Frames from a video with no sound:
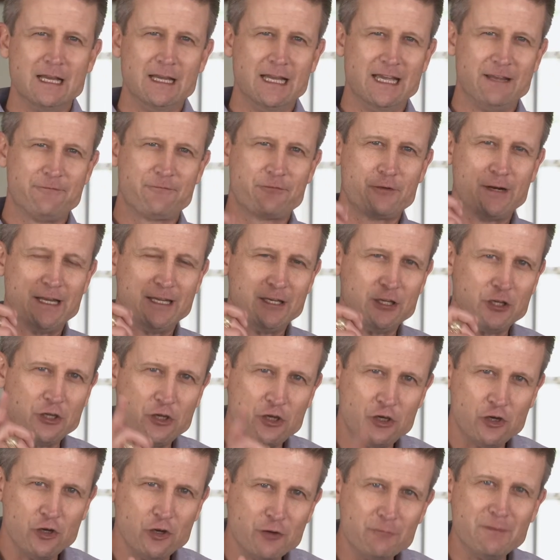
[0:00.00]
And friend,
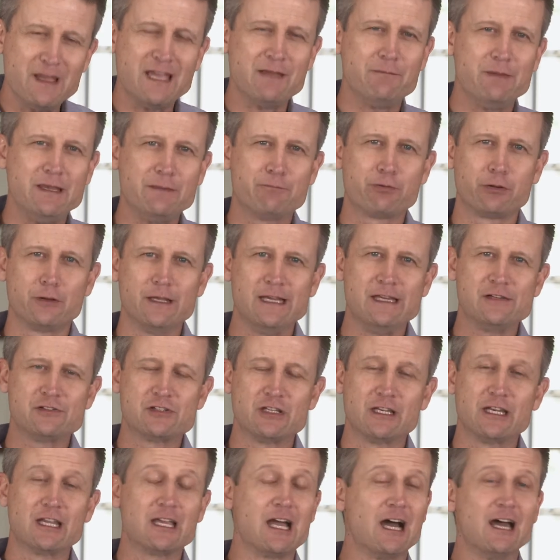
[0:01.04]
you may be
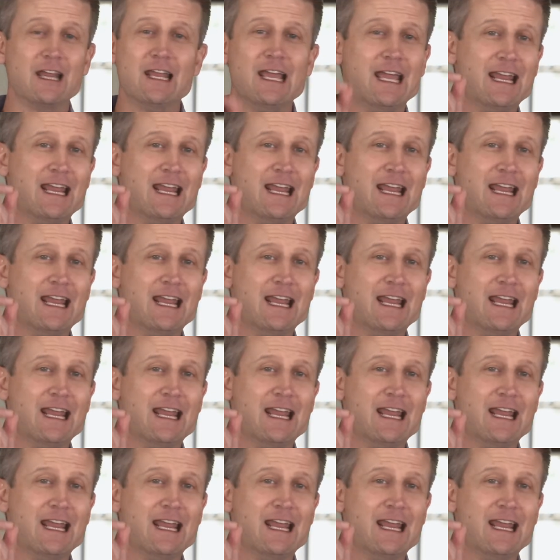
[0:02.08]
pleasing to God,